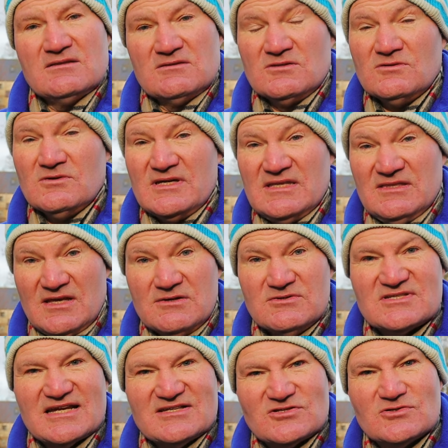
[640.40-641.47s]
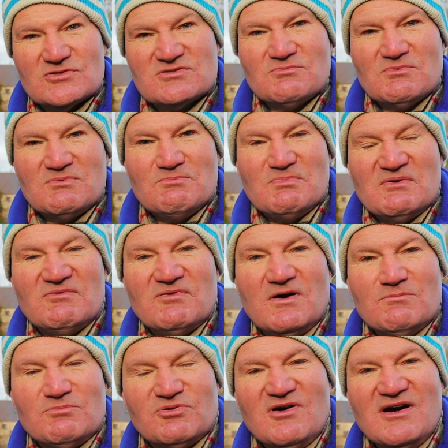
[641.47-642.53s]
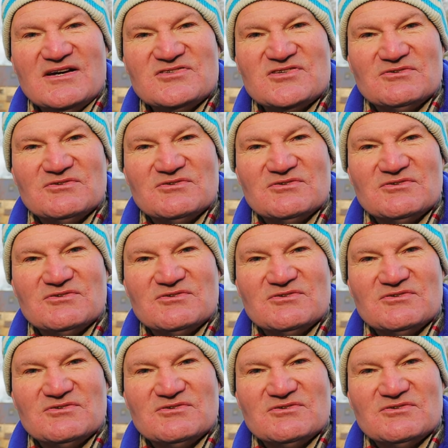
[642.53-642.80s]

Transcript: not in those days, of course, before prior